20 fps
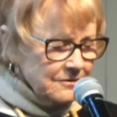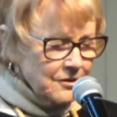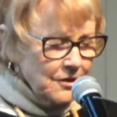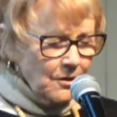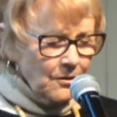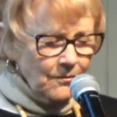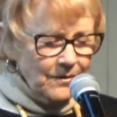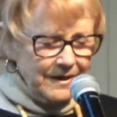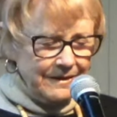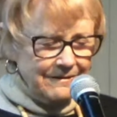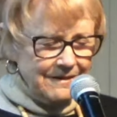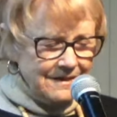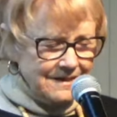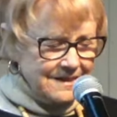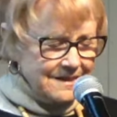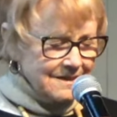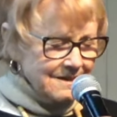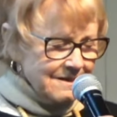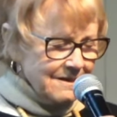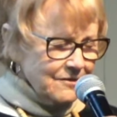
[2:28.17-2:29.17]
knowing
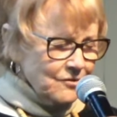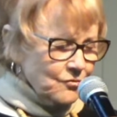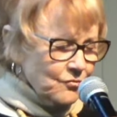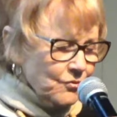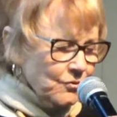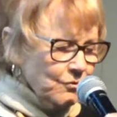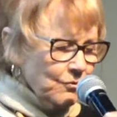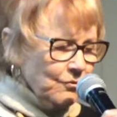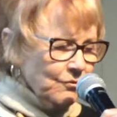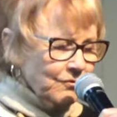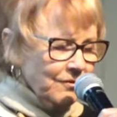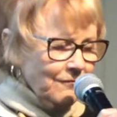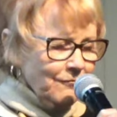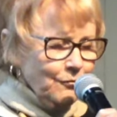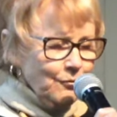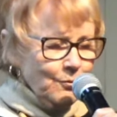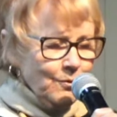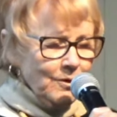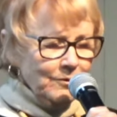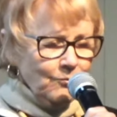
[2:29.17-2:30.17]
this is the truth of
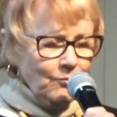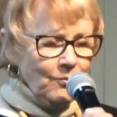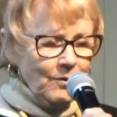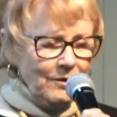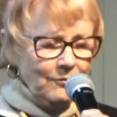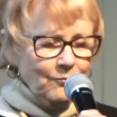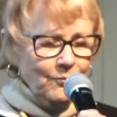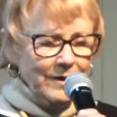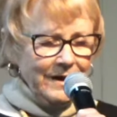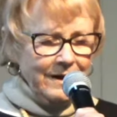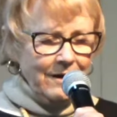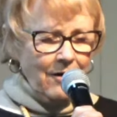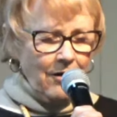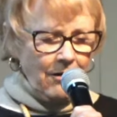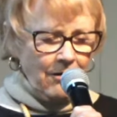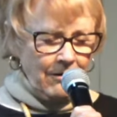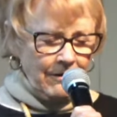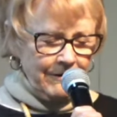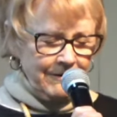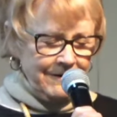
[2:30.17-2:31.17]
who and what we
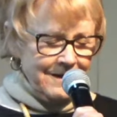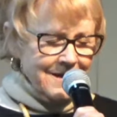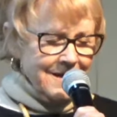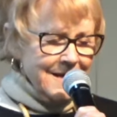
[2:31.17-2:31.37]
are,